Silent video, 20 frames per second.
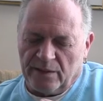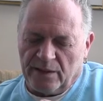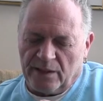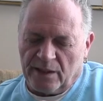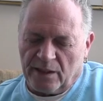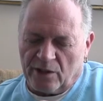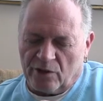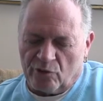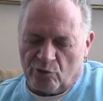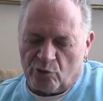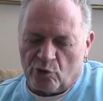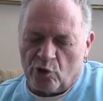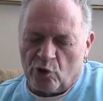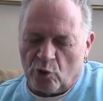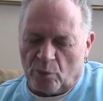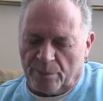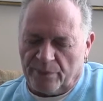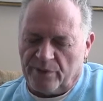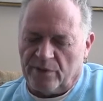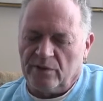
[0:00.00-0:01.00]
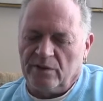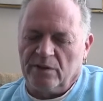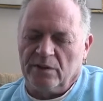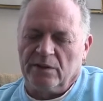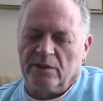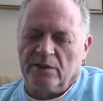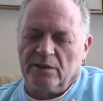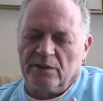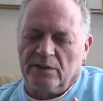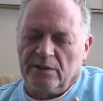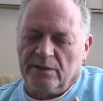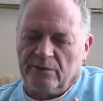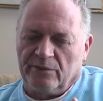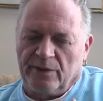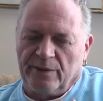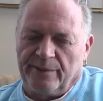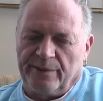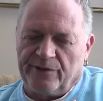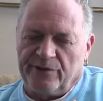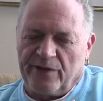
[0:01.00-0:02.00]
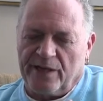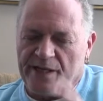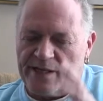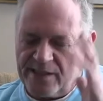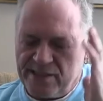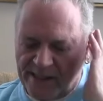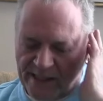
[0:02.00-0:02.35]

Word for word: in a group. What am I trying to